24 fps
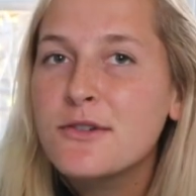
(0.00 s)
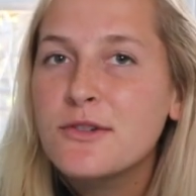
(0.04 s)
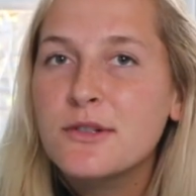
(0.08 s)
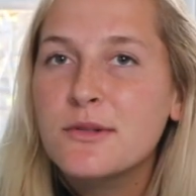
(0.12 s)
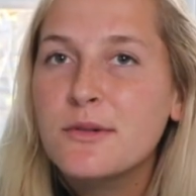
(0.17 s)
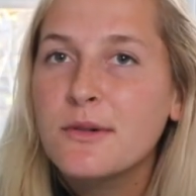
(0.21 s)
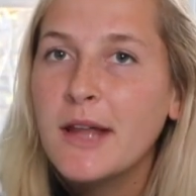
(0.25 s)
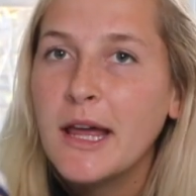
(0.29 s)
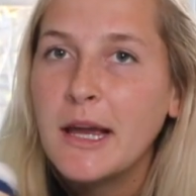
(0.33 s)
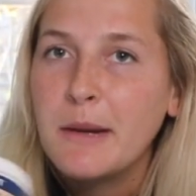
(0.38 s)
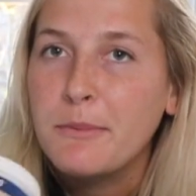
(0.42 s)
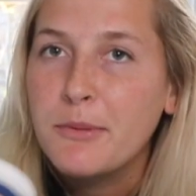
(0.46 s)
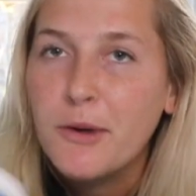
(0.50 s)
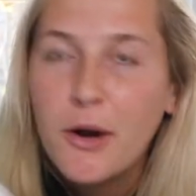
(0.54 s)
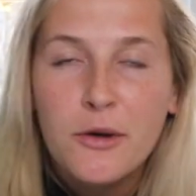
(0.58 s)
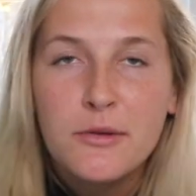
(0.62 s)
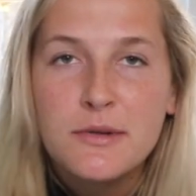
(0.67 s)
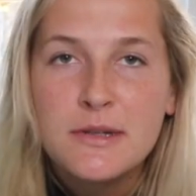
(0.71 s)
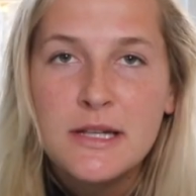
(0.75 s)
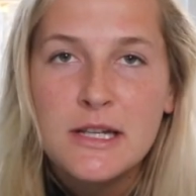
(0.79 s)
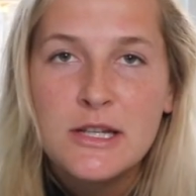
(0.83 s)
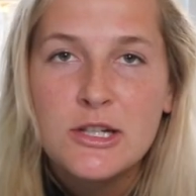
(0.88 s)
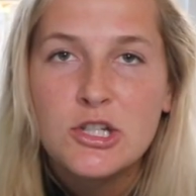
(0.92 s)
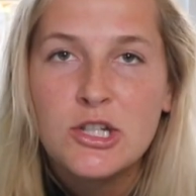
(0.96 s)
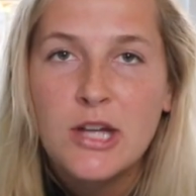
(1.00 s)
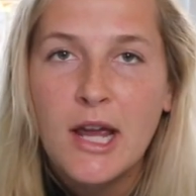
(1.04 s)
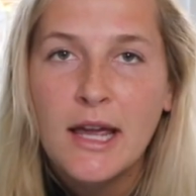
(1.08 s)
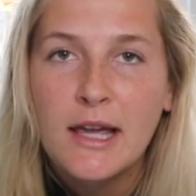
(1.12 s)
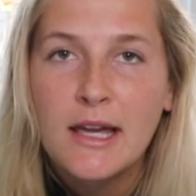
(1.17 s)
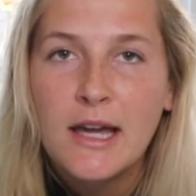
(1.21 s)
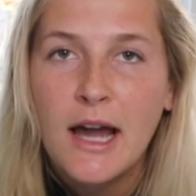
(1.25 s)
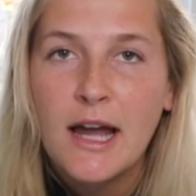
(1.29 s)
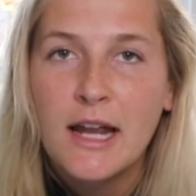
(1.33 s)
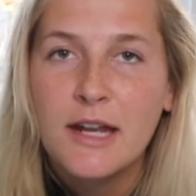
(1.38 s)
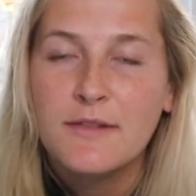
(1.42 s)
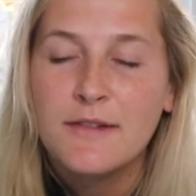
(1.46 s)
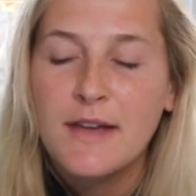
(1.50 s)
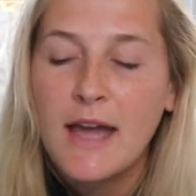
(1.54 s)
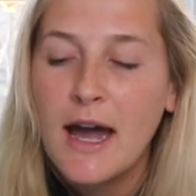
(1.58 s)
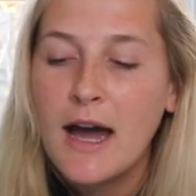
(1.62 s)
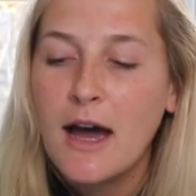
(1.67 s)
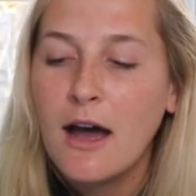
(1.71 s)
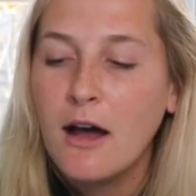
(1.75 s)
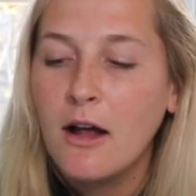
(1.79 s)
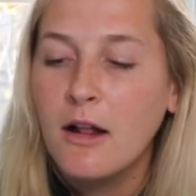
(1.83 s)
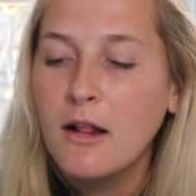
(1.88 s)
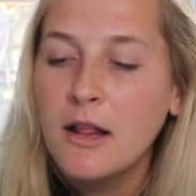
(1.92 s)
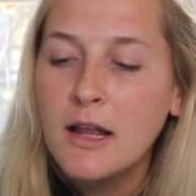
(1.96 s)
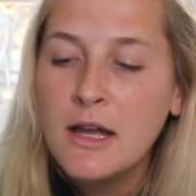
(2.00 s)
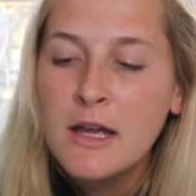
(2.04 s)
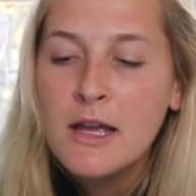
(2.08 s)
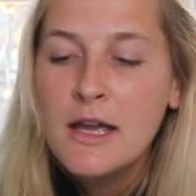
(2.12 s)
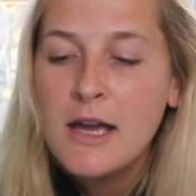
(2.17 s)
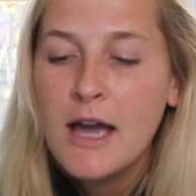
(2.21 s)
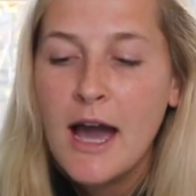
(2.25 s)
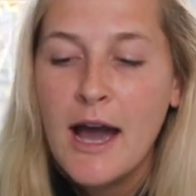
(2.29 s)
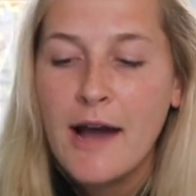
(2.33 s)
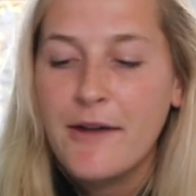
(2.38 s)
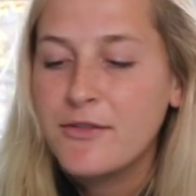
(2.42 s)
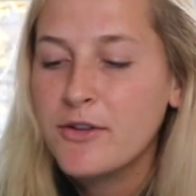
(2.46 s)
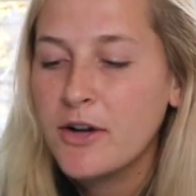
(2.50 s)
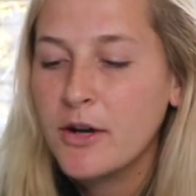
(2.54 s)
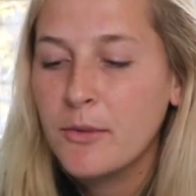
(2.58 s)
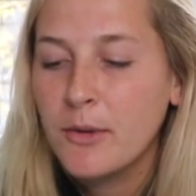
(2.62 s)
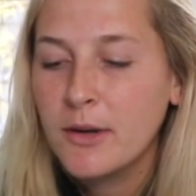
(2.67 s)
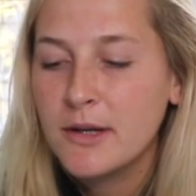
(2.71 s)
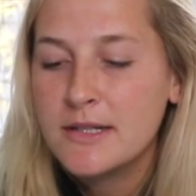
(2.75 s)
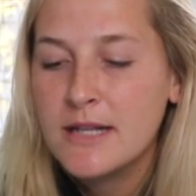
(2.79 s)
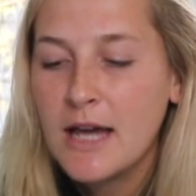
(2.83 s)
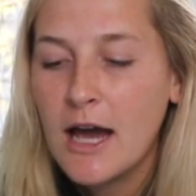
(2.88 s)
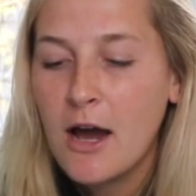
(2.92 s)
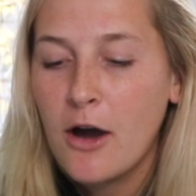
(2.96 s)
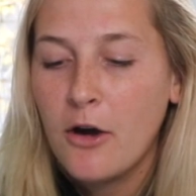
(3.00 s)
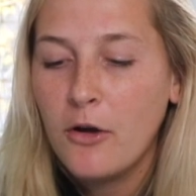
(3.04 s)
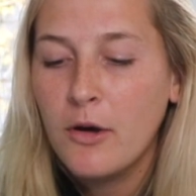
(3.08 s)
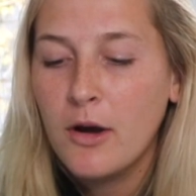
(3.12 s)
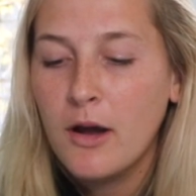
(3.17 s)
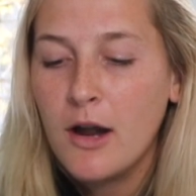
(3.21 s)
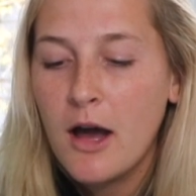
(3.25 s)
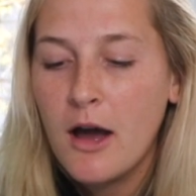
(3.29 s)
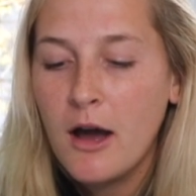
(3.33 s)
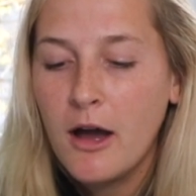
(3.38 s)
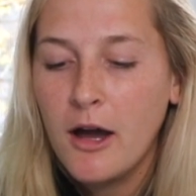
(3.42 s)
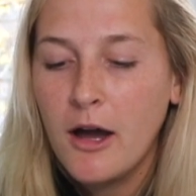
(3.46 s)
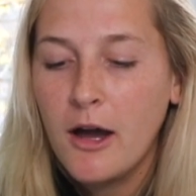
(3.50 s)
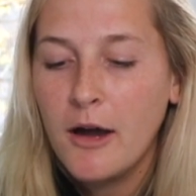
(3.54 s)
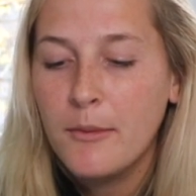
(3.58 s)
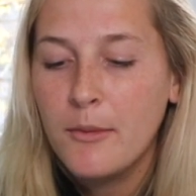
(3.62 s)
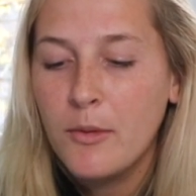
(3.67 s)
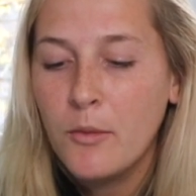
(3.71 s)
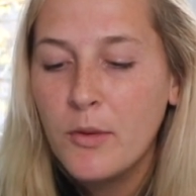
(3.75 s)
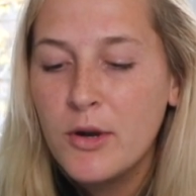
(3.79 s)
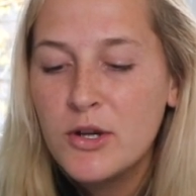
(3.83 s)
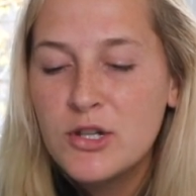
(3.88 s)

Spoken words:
usual like protein shake kind of gal after I worked out,